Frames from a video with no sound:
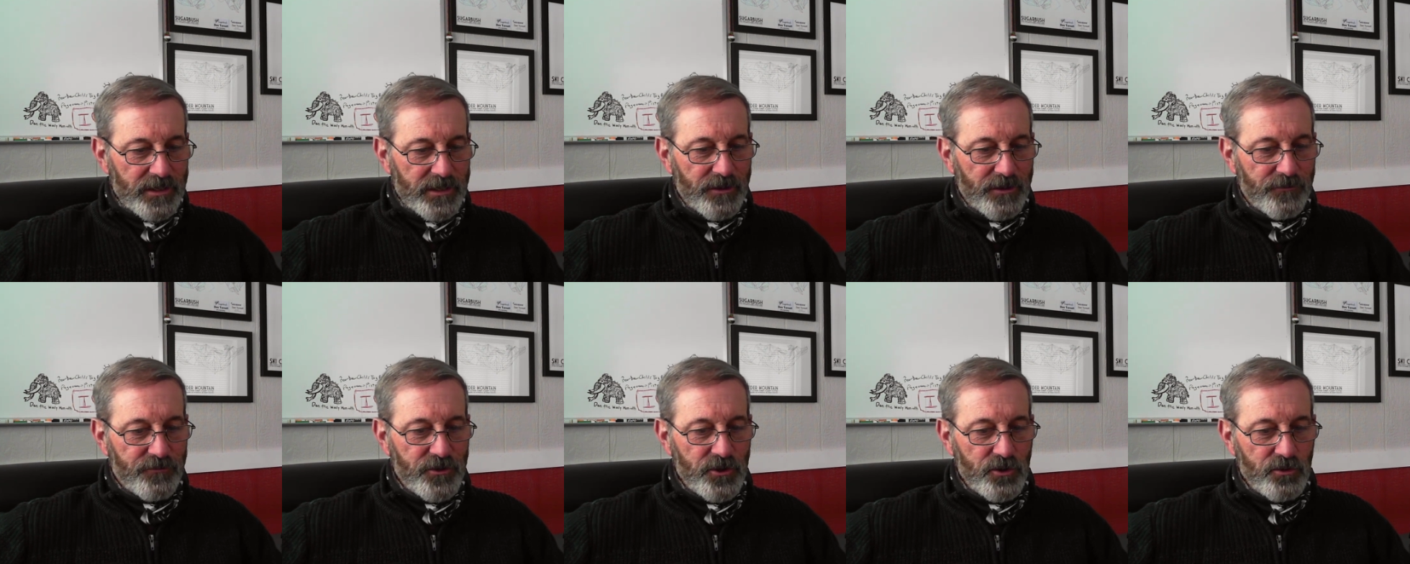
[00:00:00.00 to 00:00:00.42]

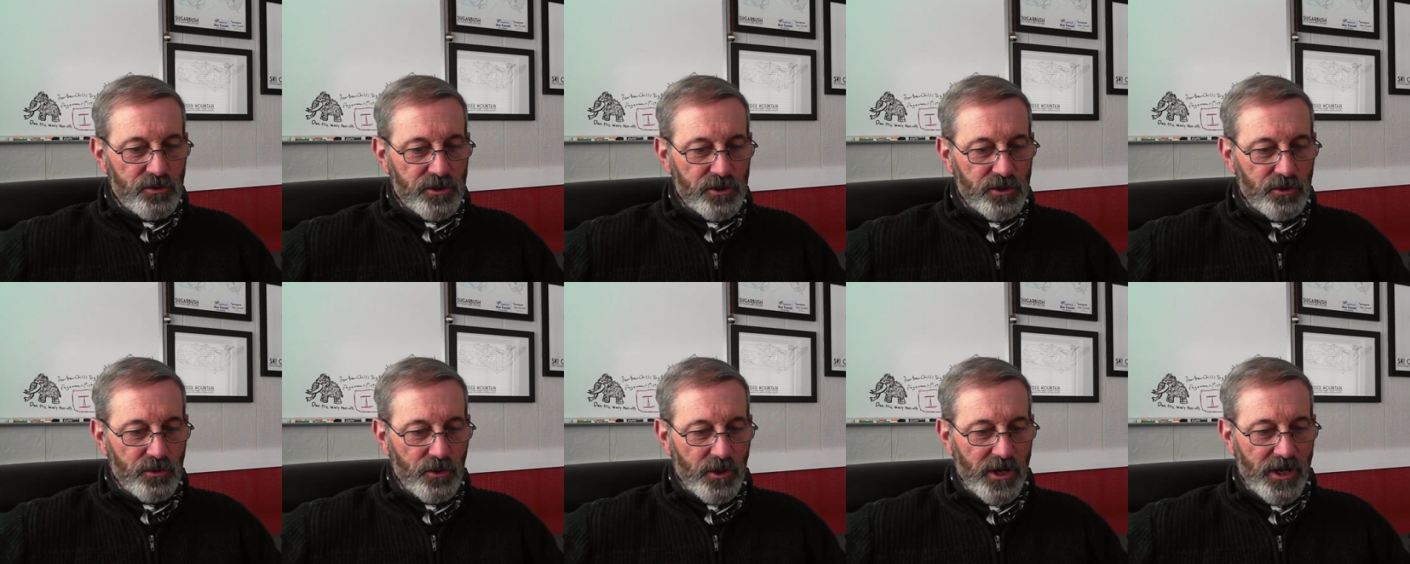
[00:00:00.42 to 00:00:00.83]
if you
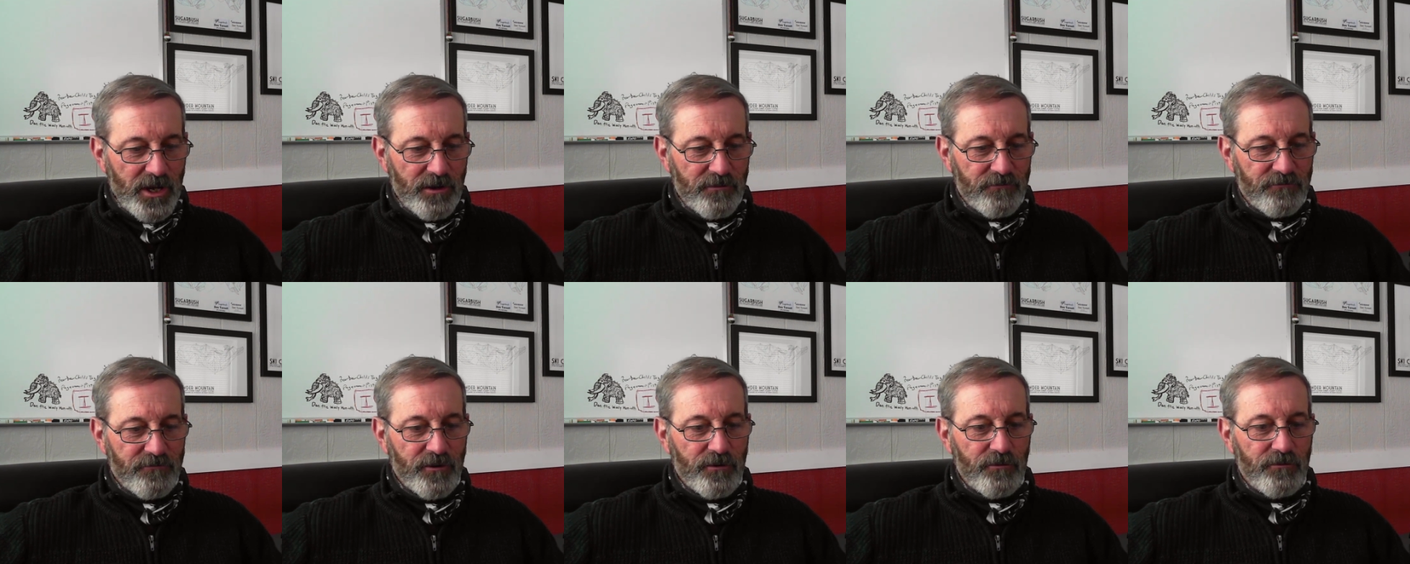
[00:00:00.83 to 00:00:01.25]
do
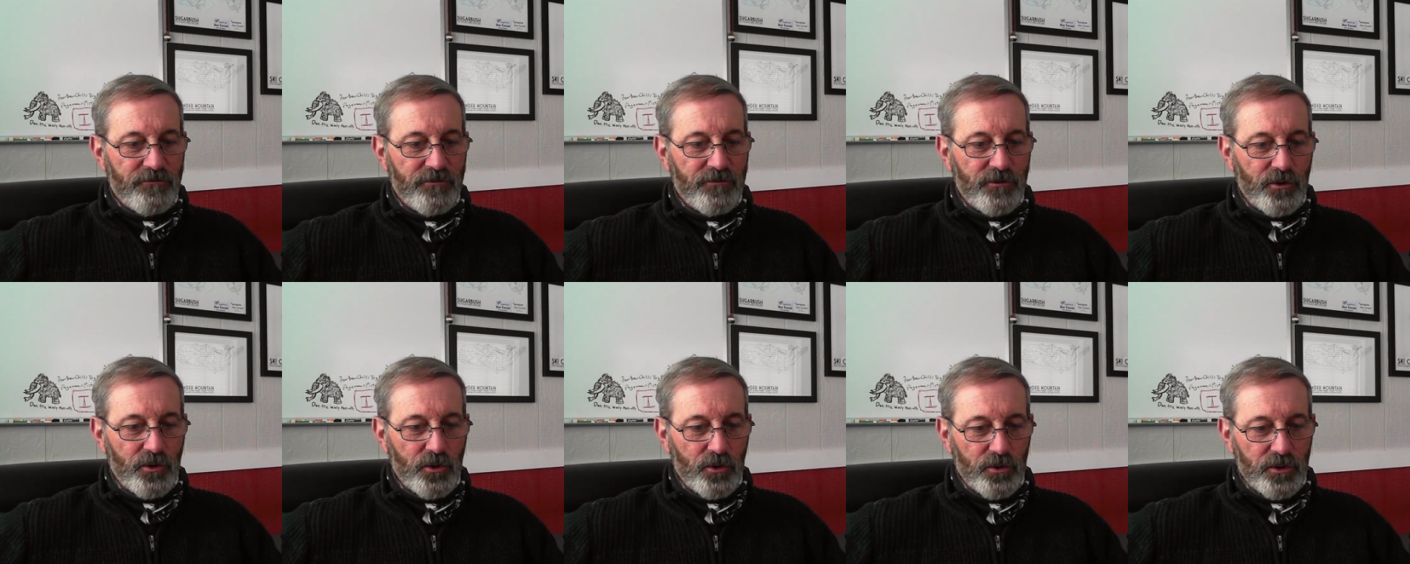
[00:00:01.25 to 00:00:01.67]
have
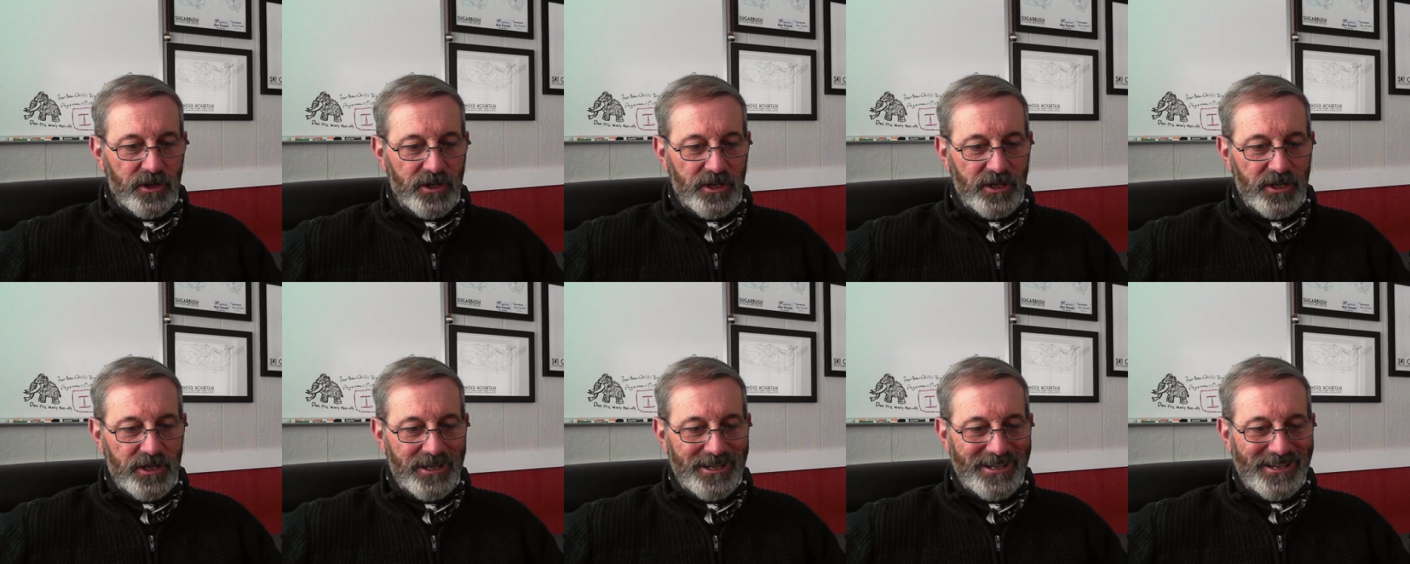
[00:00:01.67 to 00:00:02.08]
food